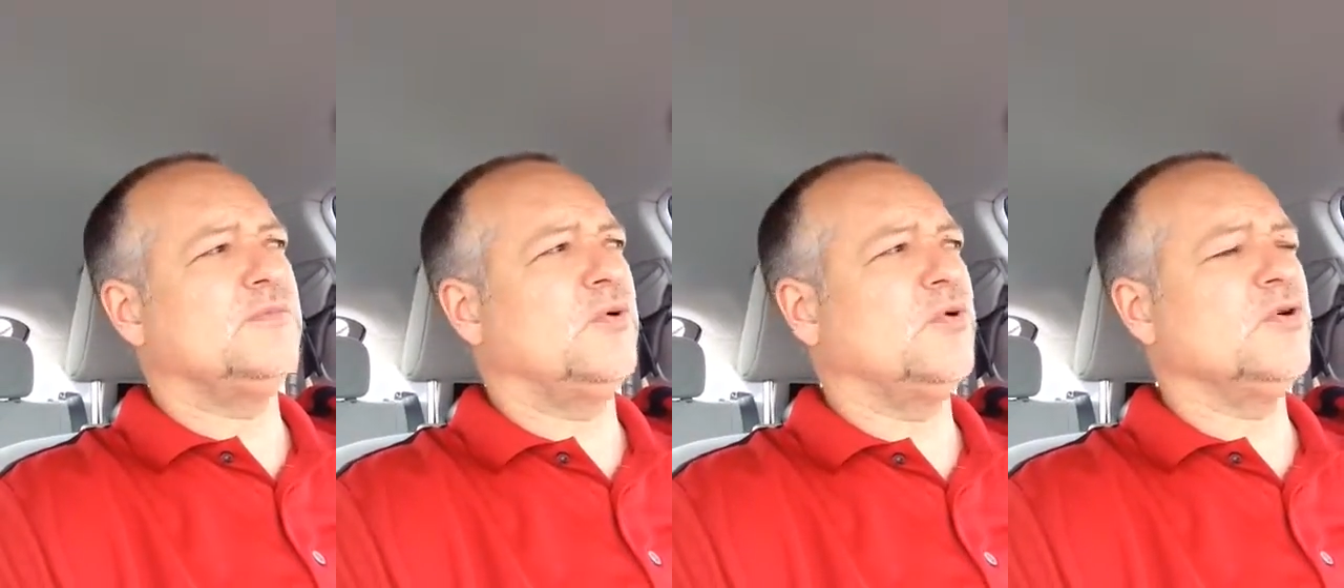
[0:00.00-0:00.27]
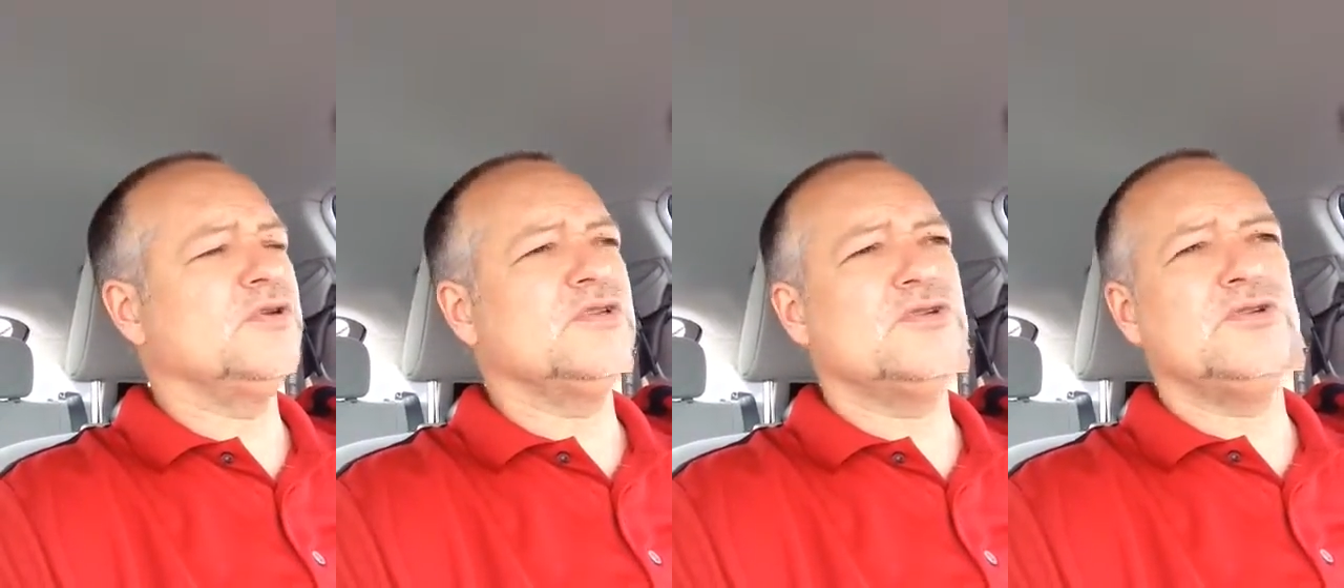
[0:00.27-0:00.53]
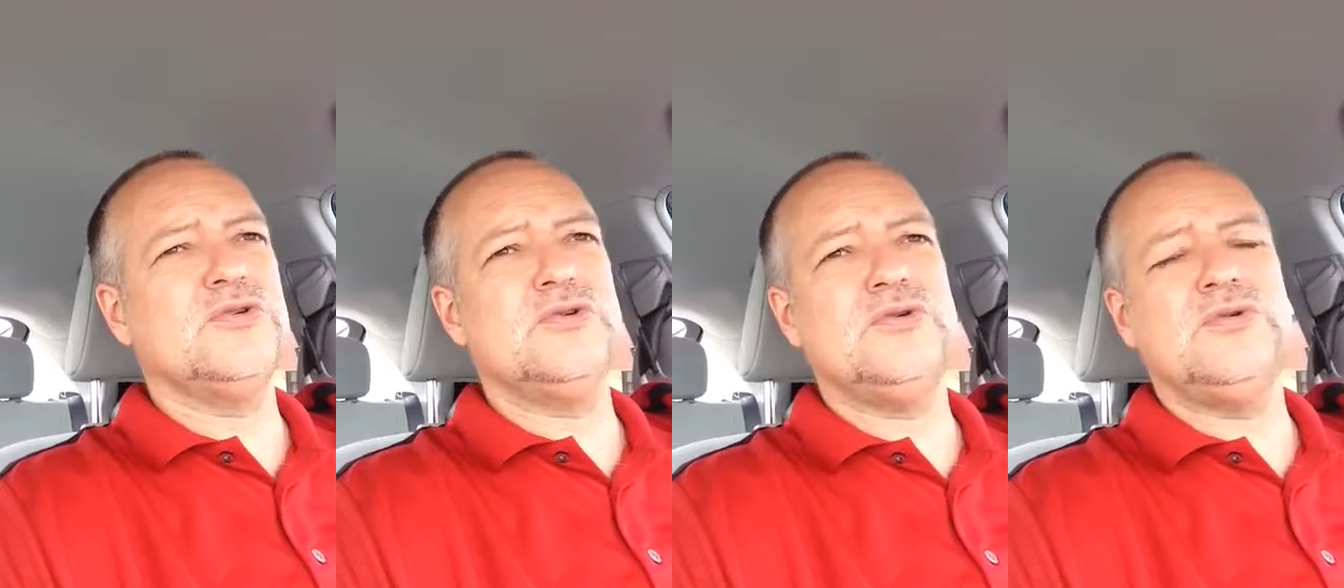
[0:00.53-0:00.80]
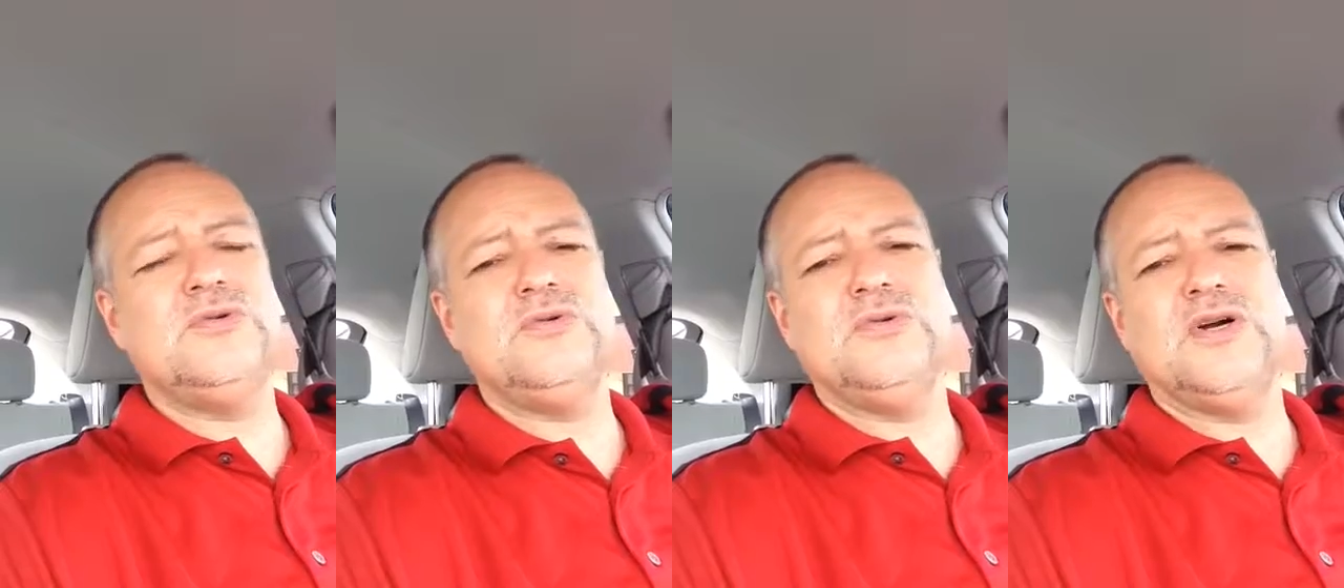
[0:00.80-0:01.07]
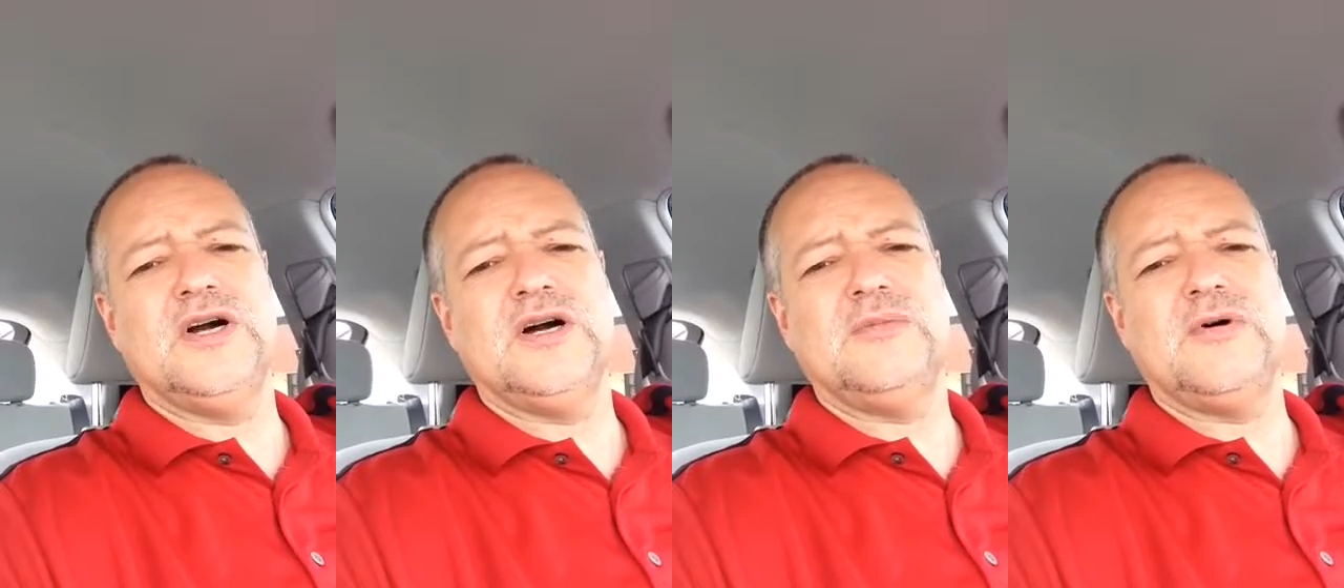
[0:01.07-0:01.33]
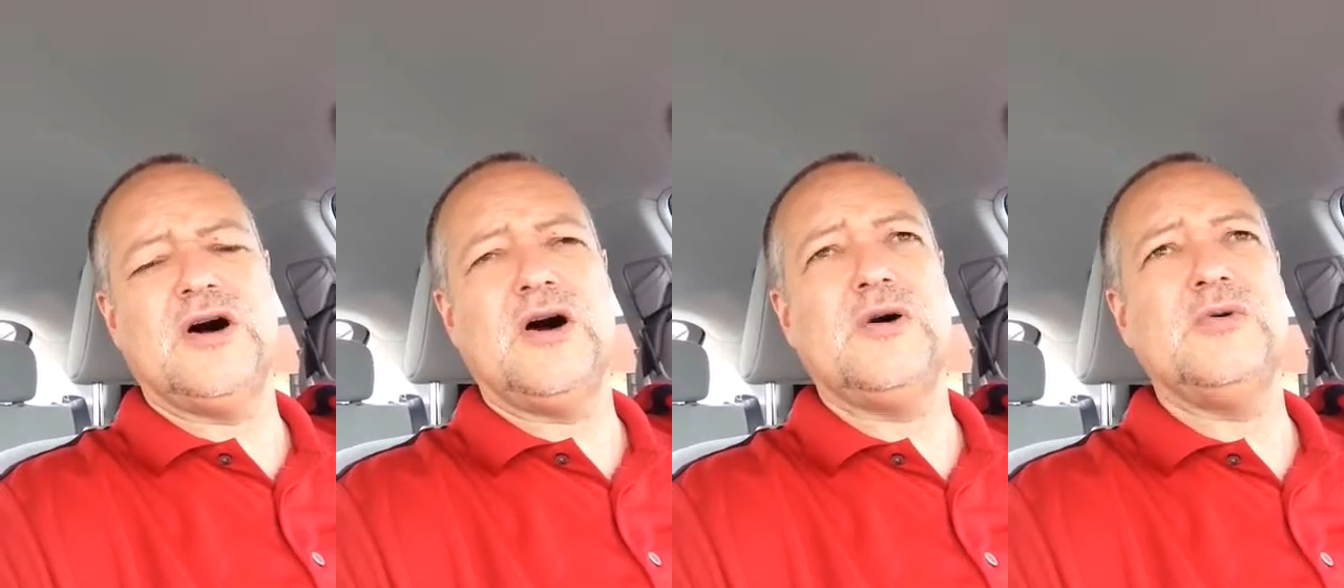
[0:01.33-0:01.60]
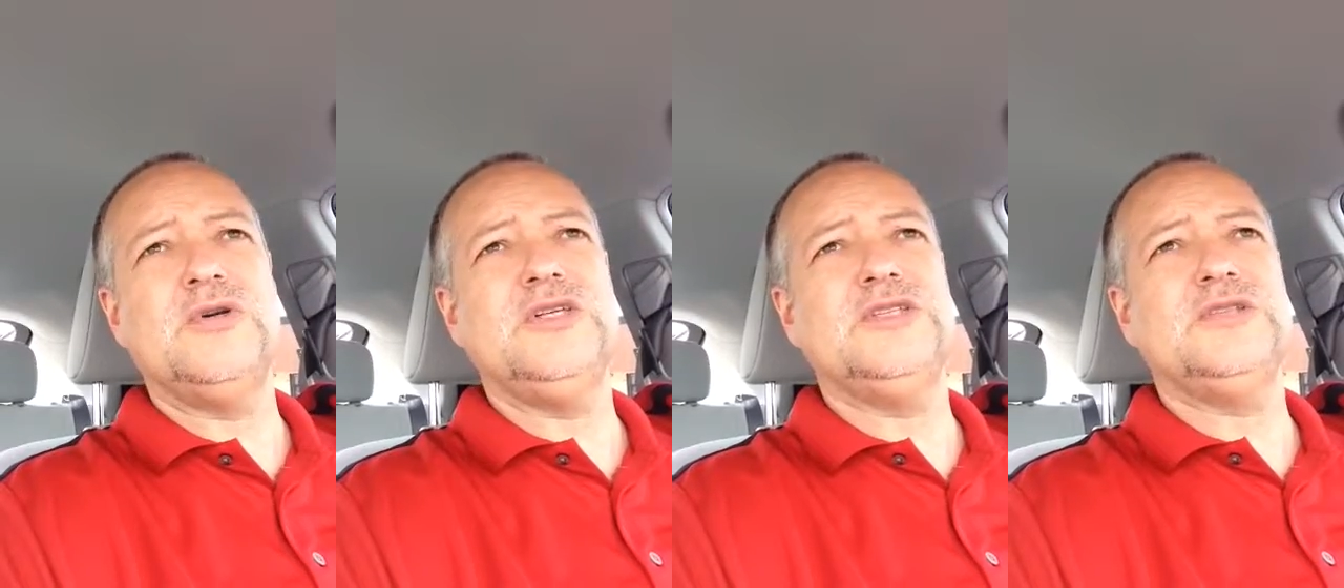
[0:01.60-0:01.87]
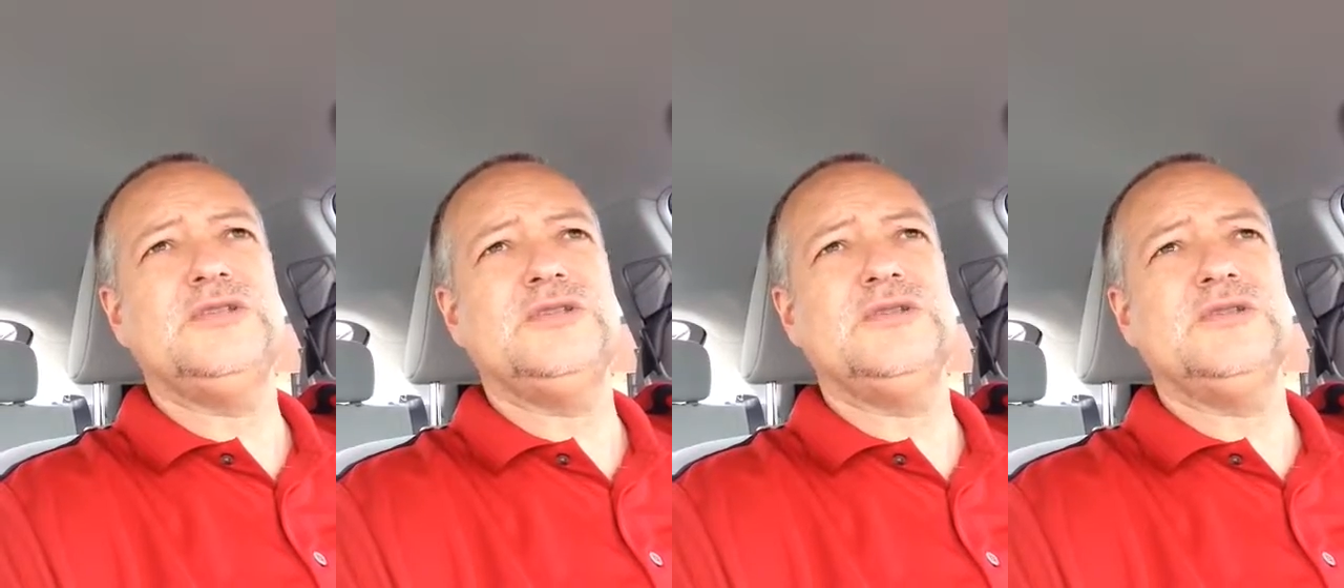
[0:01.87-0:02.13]
important to
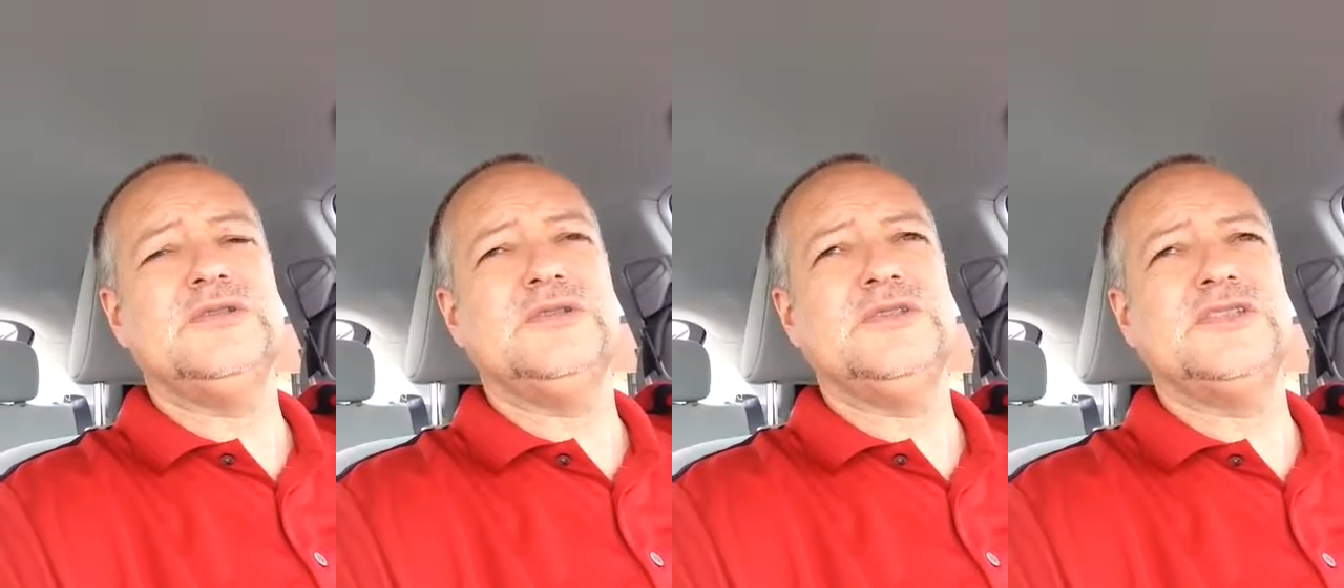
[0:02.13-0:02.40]
always